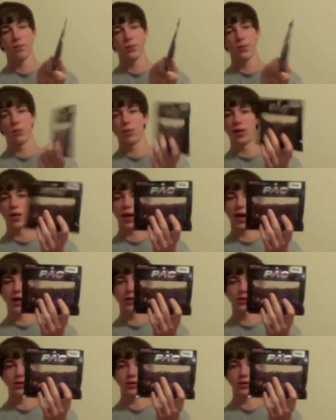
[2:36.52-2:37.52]
Damiki
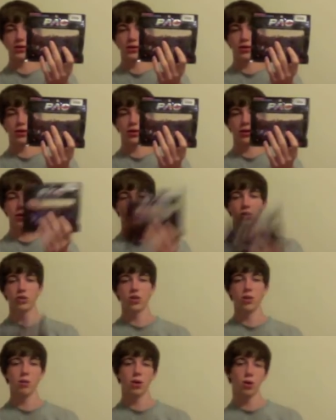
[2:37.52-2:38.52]
Hydras. So
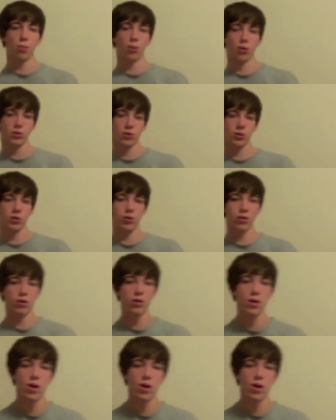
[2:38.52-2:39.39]
send me your personal